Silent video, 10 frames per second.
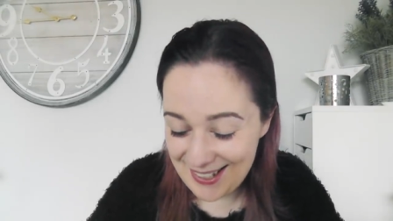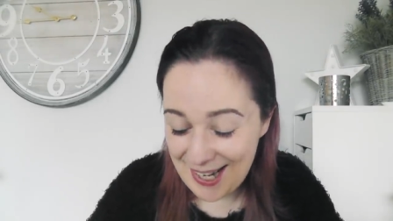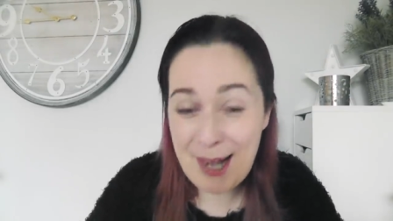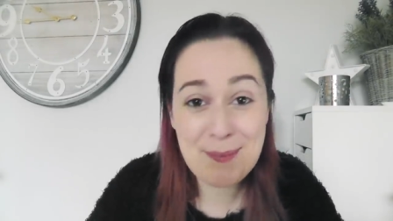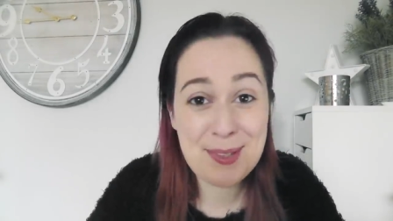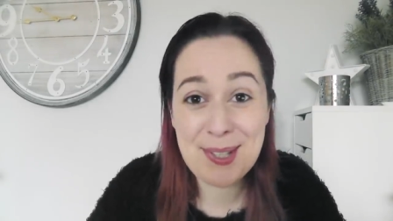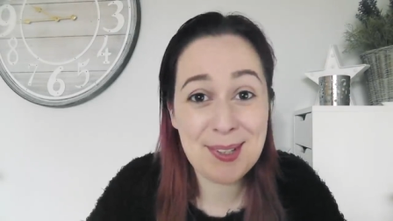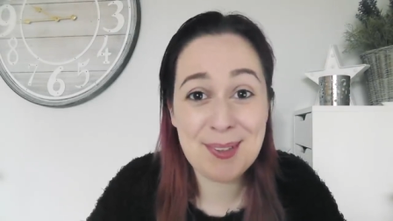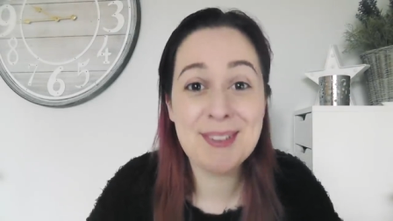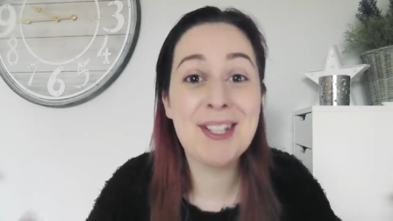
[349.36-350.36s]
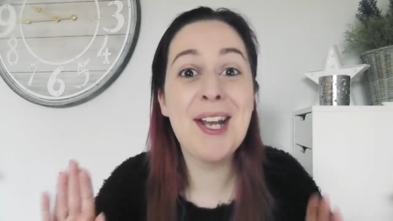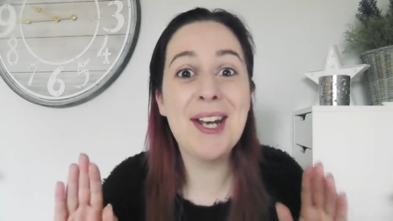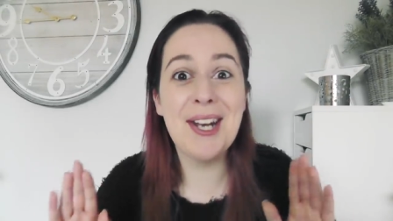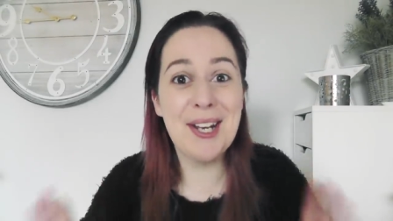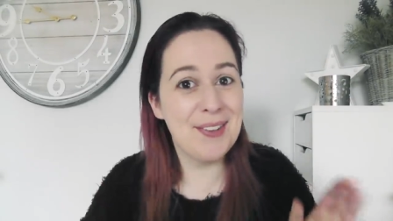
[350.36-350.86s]
Absolute
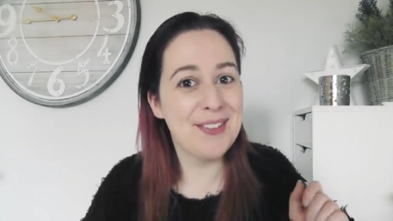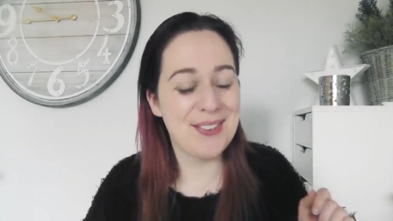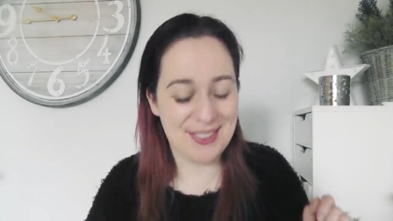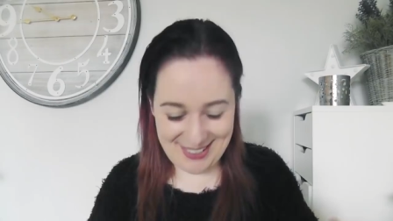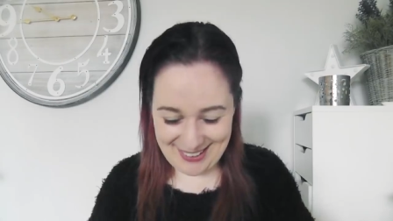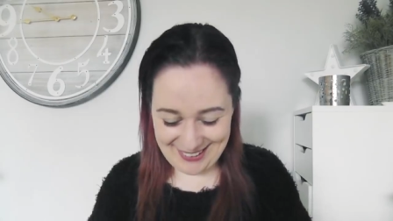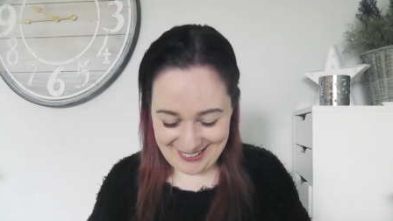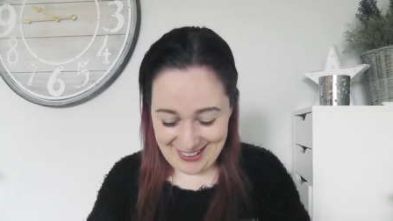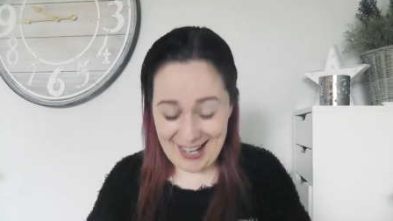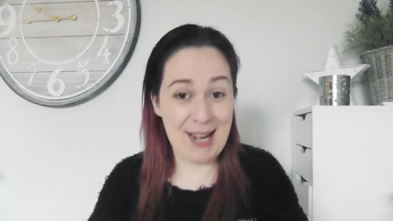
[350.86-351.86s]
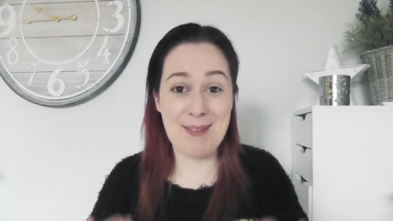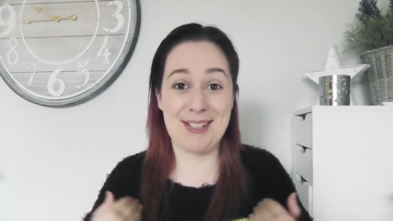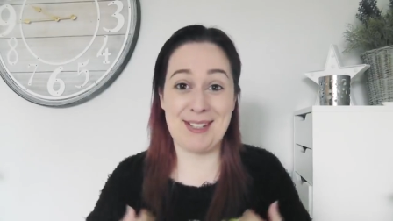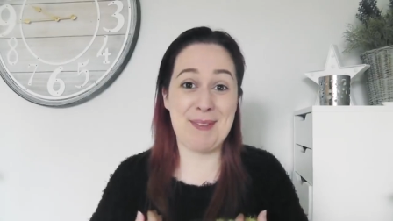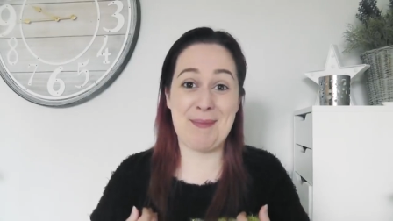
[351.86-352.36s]
nerves of steel. I
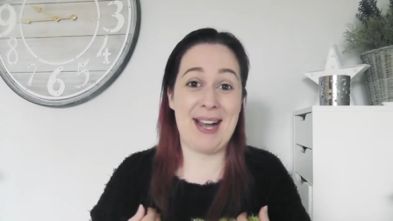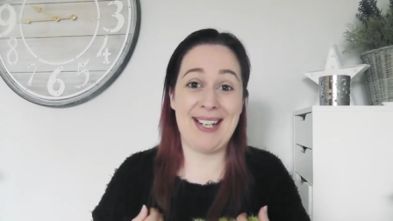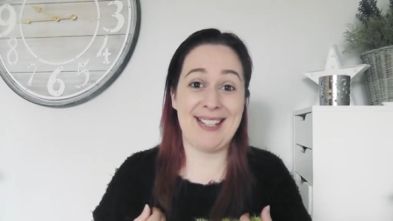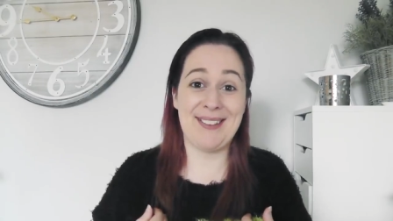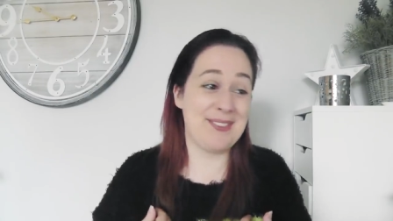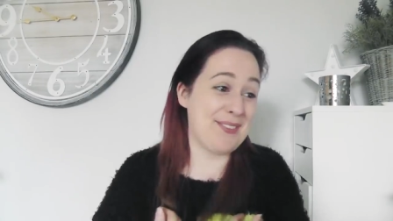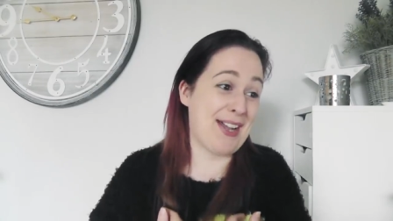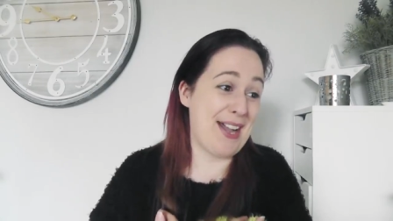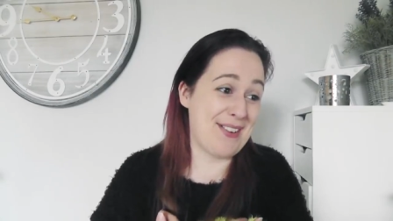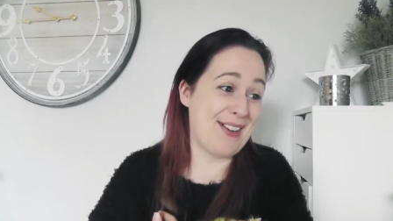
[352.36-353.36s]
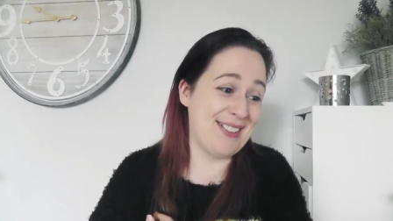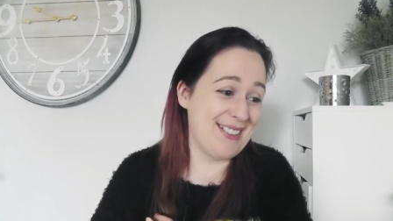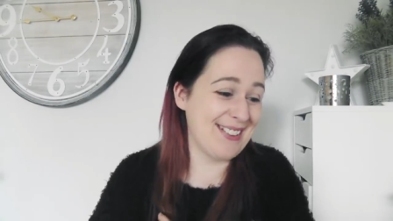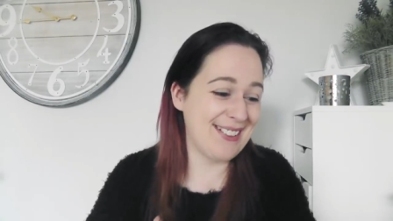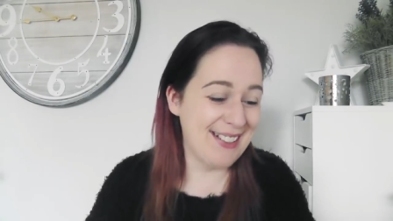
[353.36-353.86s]
was still panicking for 5
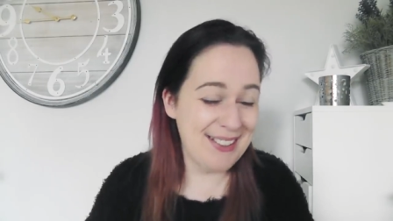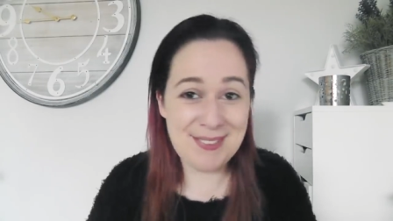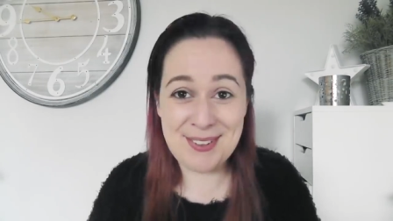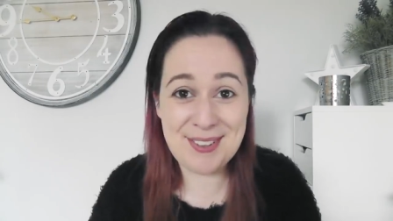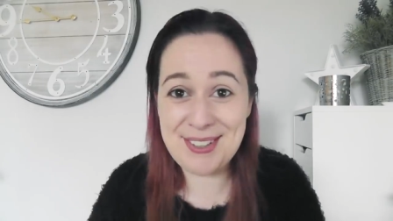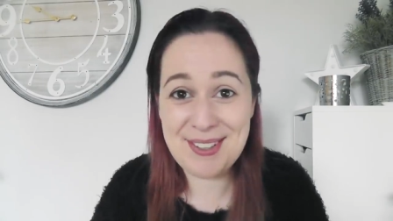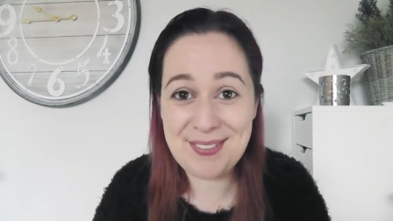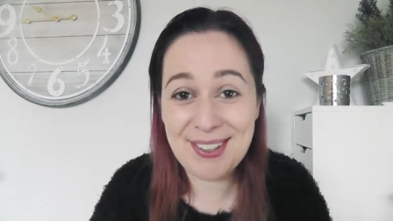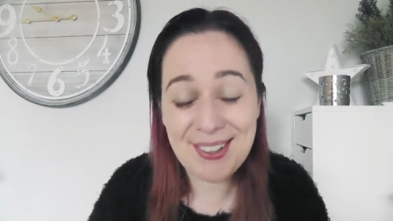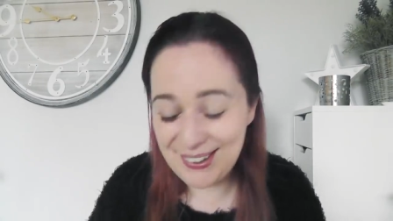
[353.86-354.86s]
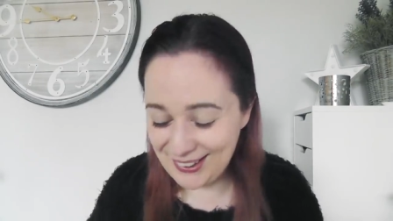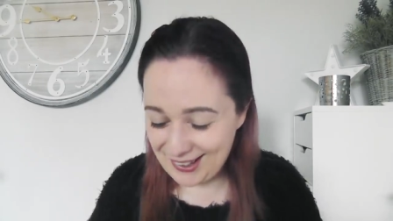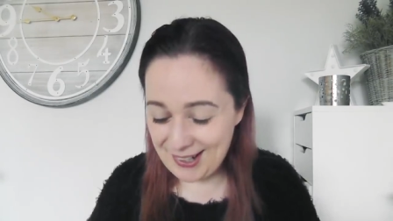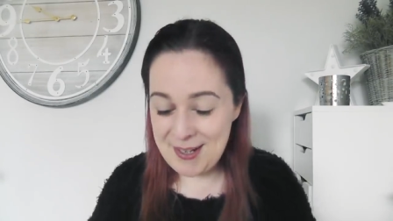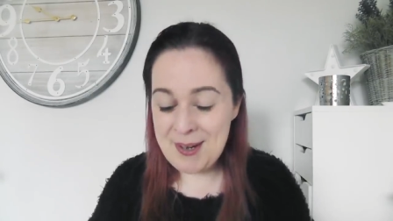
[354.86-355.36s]
hours, wondering if it got
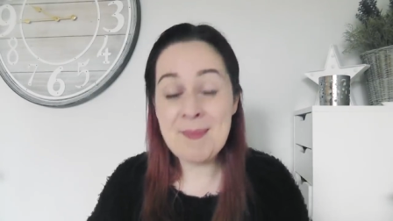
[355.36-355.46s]
there.